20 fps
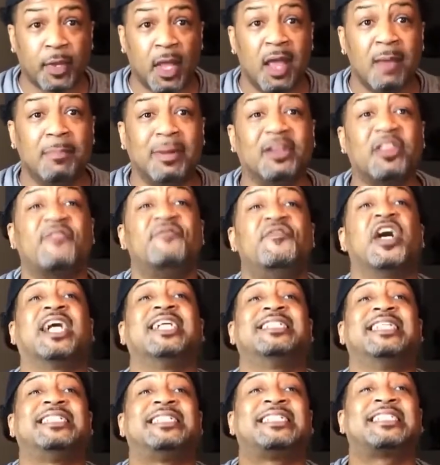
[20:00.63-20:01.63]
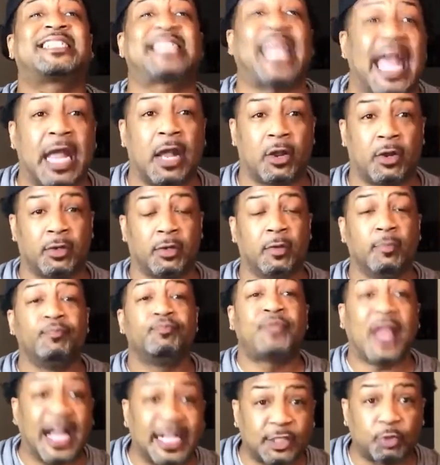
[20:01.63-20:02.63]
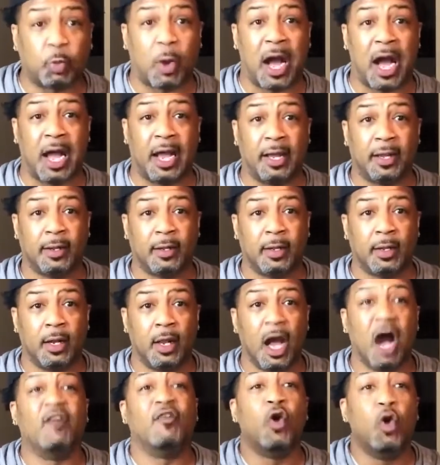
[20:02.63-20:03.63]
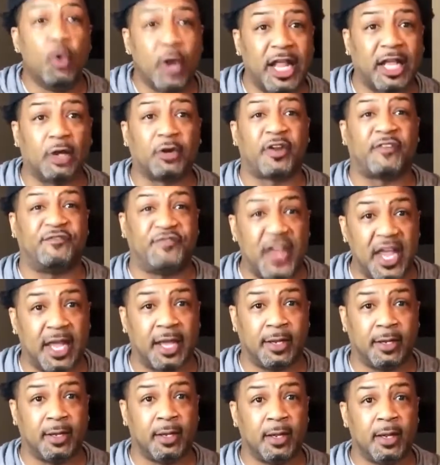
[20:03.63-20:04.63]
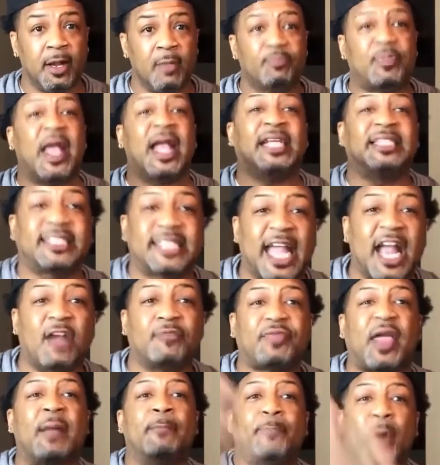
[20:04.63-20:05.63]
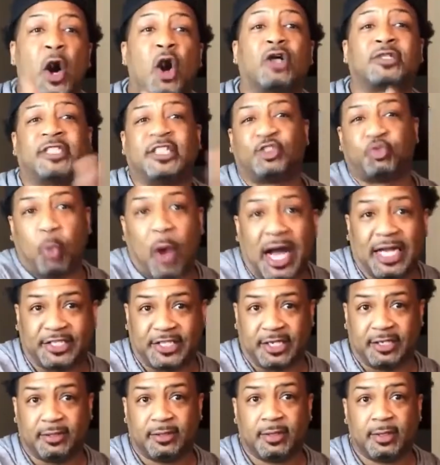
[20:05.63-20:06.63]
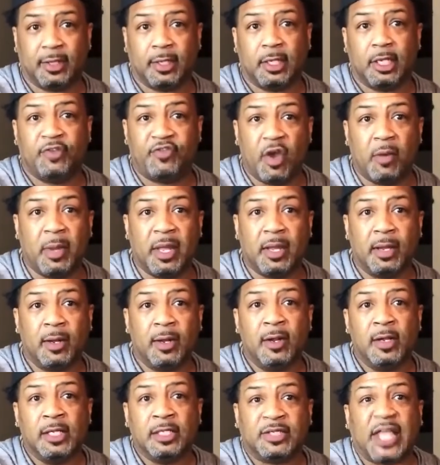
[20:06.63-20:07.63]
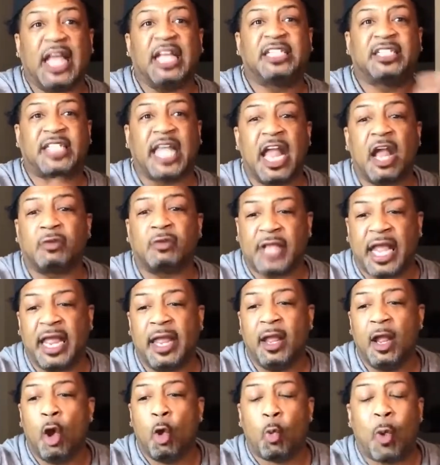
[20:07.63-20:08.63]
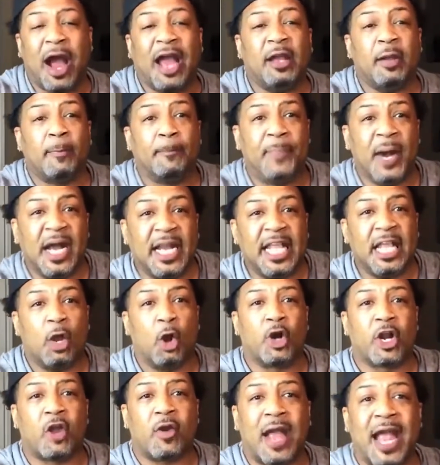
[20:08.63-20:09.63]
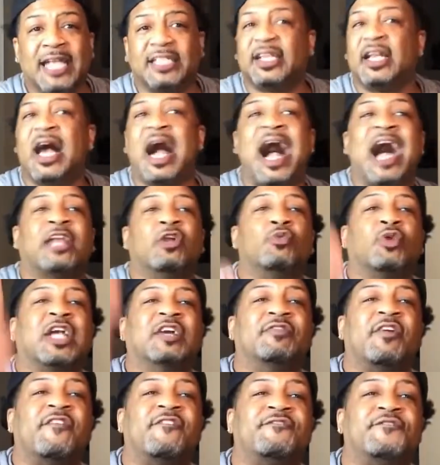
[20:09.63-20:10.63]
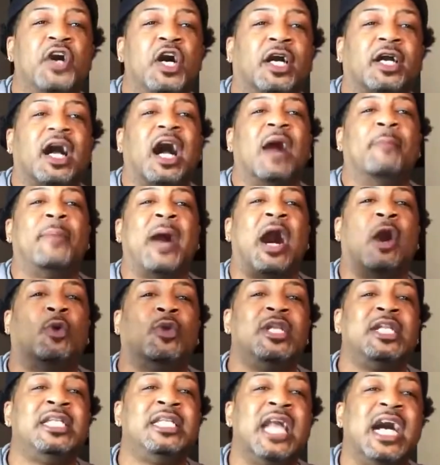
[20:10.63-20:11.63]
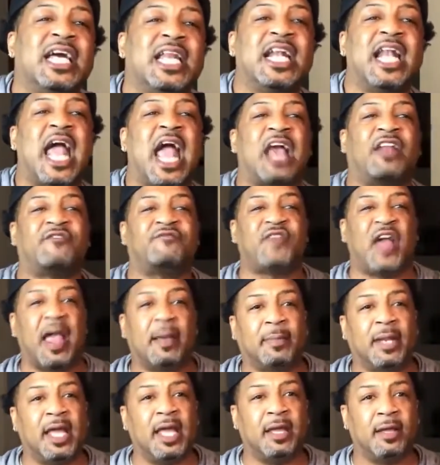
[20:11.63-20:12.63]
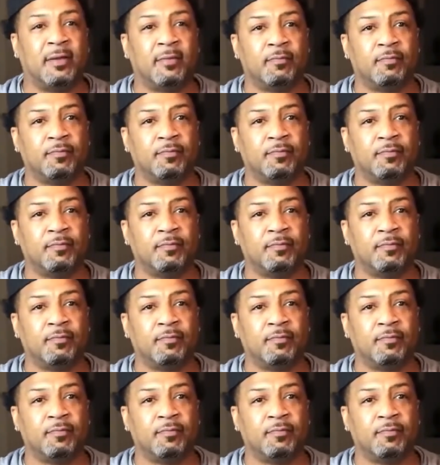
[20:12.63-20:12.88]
Motherfuckers is scared. That's why. Of who they gonna offend. They are scared they boss is watching. You feel me? They scared they white buddy or their Asian. I don't give a fuck about none of that, family.